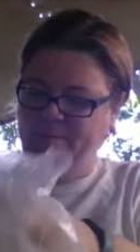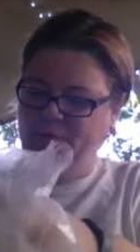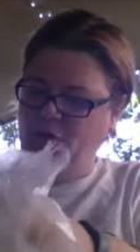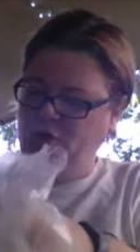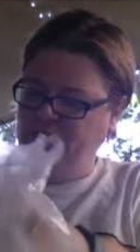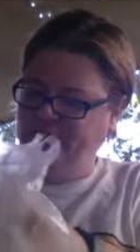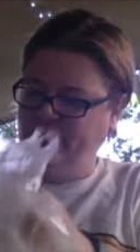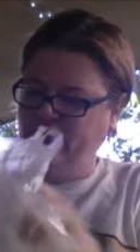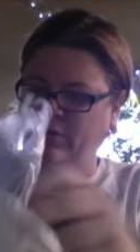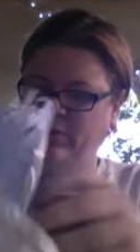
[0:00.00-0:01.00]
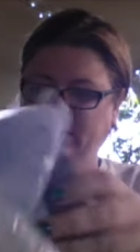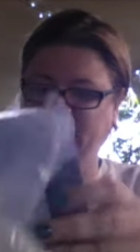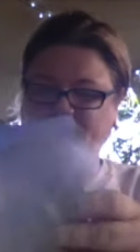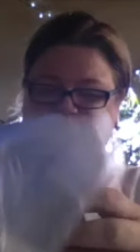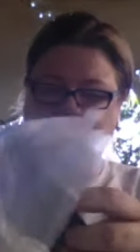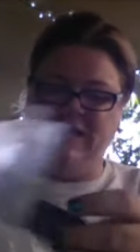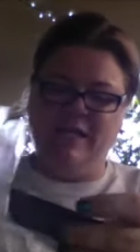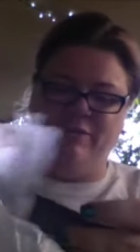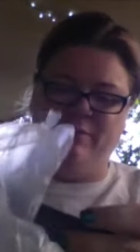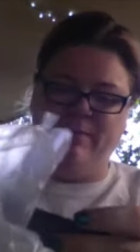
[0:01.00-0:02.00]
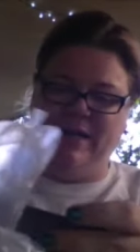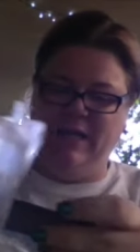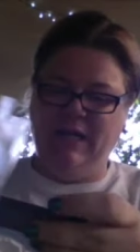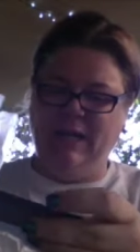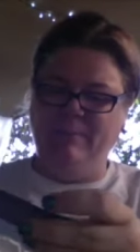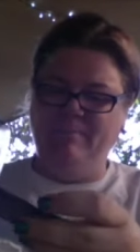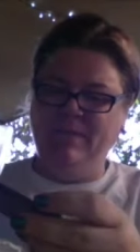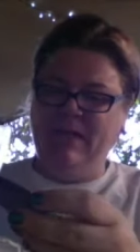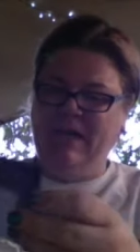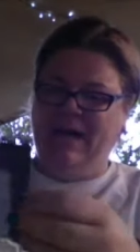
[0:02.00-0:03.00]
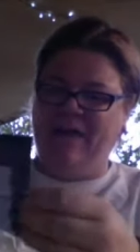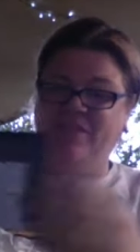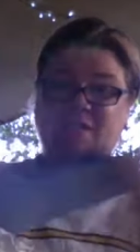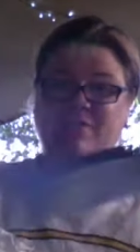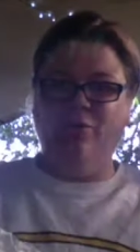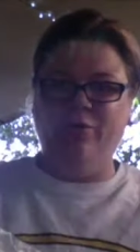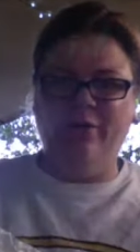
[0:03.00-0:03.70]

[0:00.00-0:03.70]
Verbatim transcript: beautiful Postcards from Maine Club. And this is Fort